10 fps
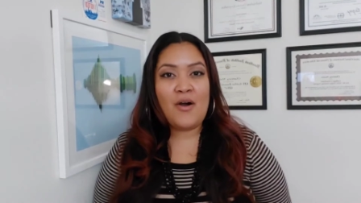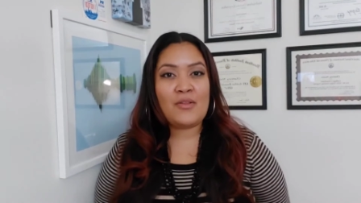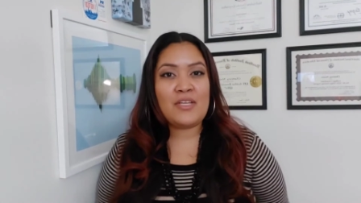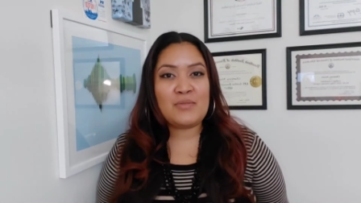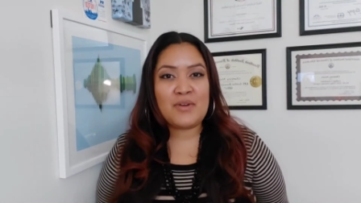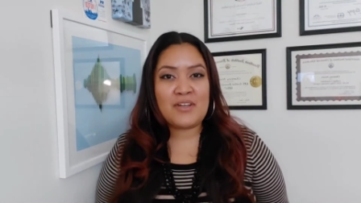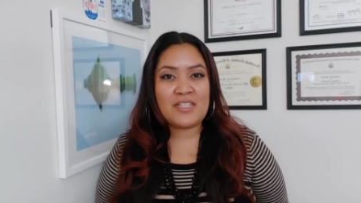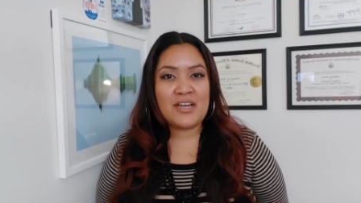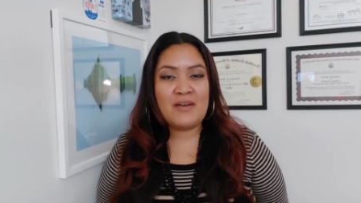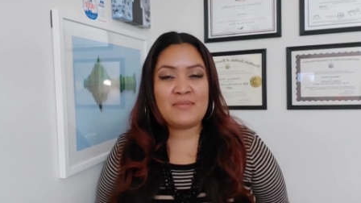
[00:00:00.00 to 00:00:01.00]
All these
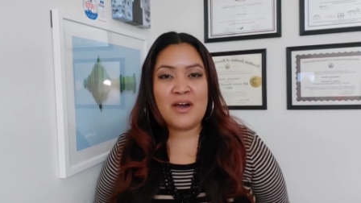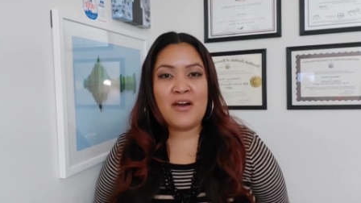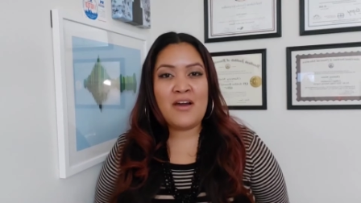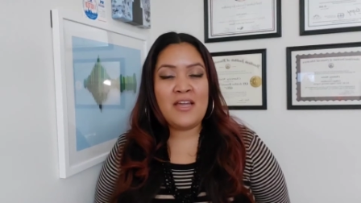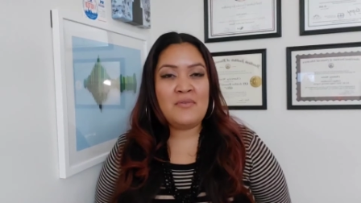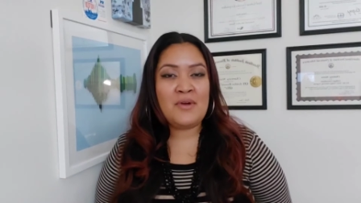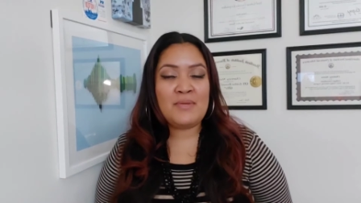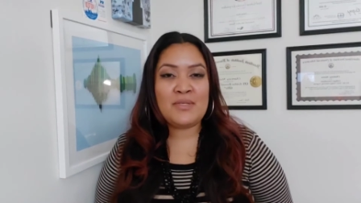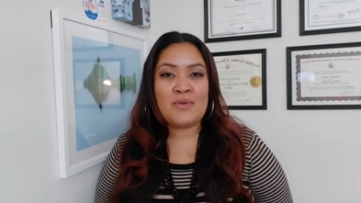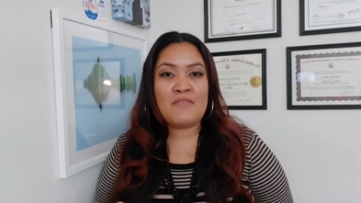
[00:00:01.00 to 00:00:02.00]
workshops are anywhere
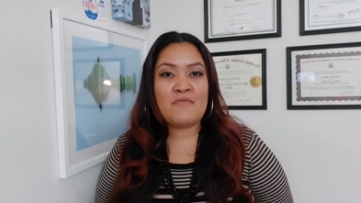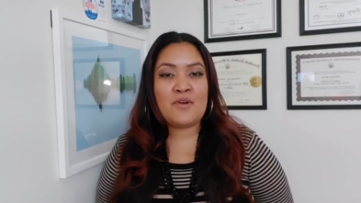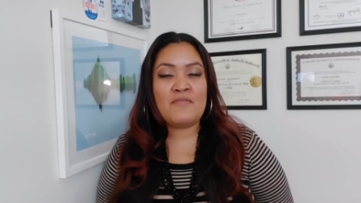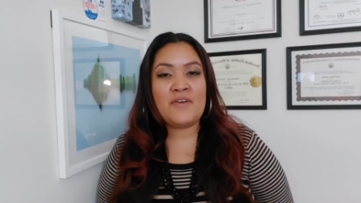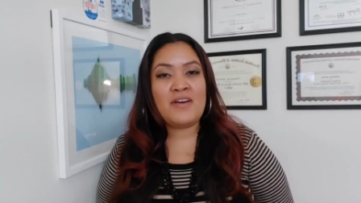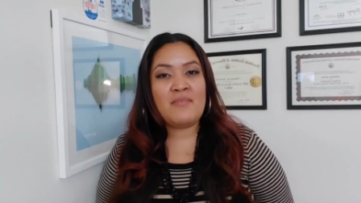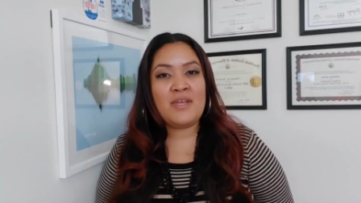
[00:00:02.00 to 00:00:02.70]
between 45